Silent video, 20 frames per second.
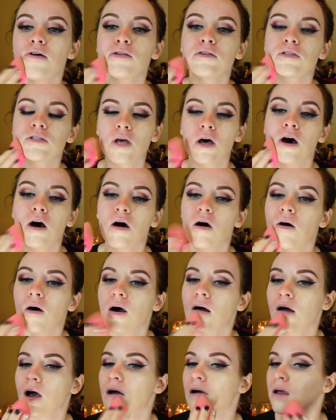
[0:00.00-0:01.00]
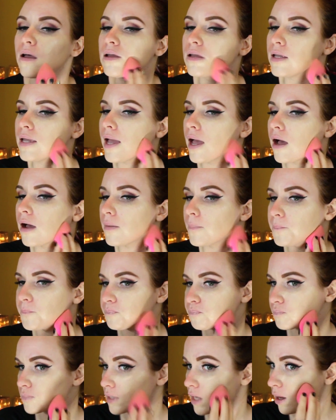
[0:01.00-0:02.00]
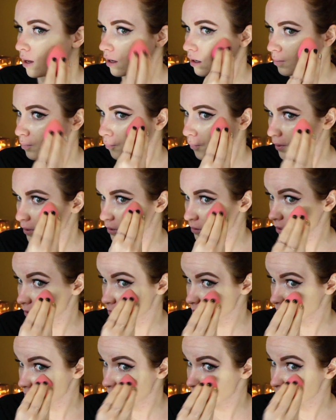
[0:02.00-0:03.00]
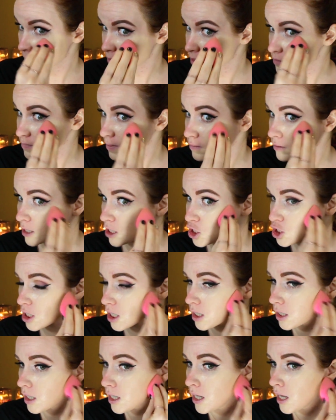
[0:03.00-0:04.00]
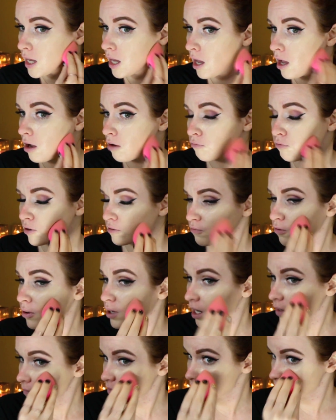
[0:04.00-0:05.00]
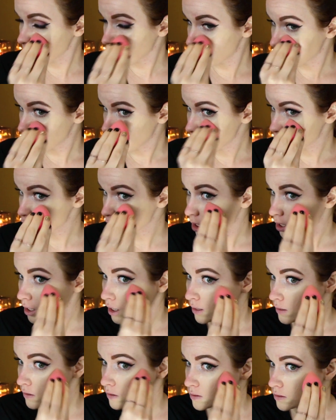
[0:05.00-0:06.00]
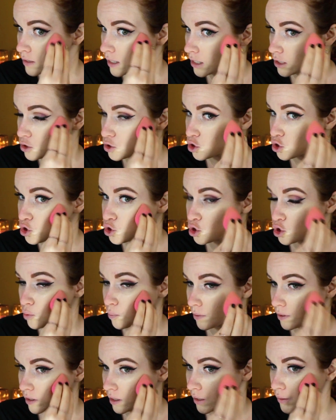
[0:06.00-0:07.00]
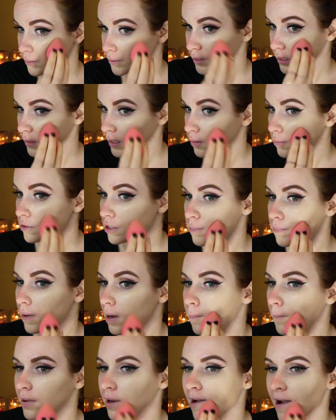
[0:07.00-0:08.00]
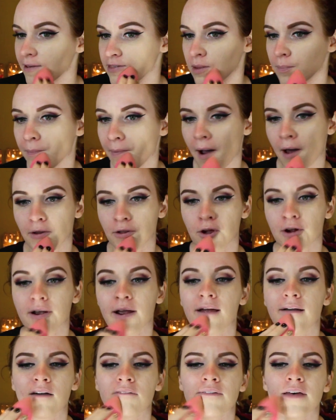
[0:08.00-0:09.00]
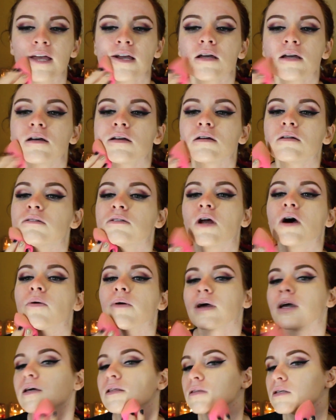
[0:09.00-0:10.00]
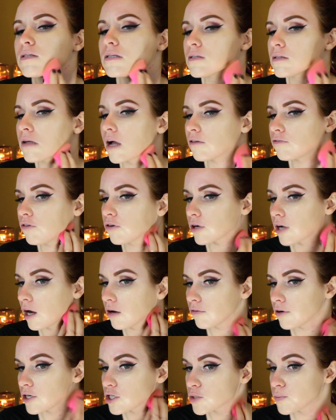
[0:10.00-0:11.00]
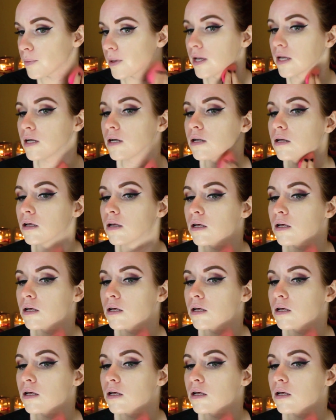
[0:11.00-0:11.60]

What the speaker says: So yeah, one of the things I noticed about this foundation, for a full coverage foundation, it's like super liquidy. Like when you pump it out of the bottle, you're kind of like, no way, this is not full coverage, but